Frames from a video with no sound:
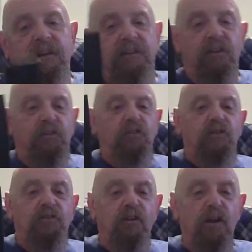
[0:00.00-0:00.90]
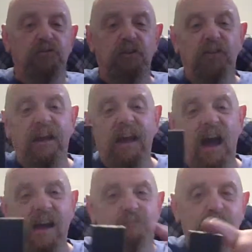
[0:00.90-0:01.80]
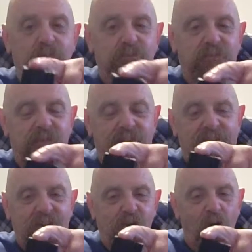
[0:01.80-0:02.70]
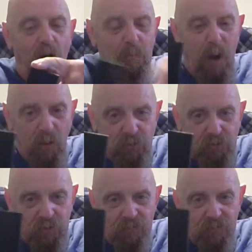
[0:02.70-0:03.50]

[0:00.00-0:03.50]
This is as close as I got. Almost.